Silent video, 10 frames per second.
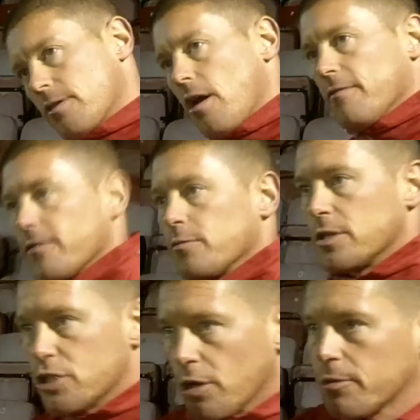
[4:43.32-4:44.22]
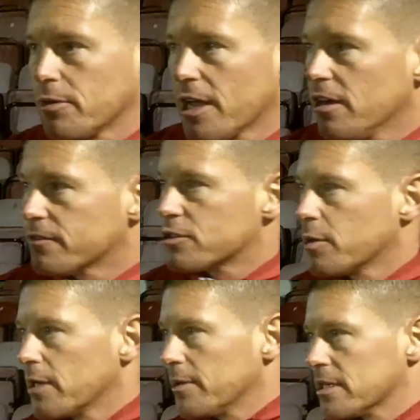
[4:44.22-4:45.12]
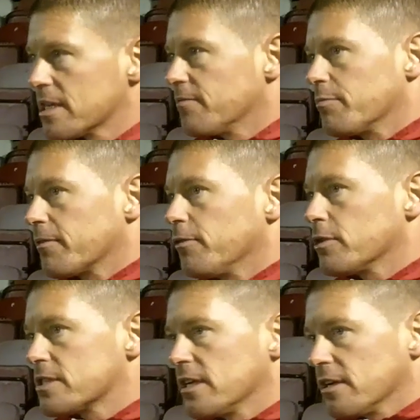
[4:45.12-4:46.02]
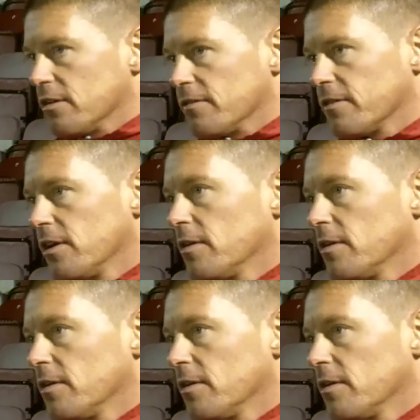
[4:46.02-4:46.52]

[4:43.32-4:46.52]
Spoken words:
Dartford, we stopped doing that after 20 minutes, even before the sending off.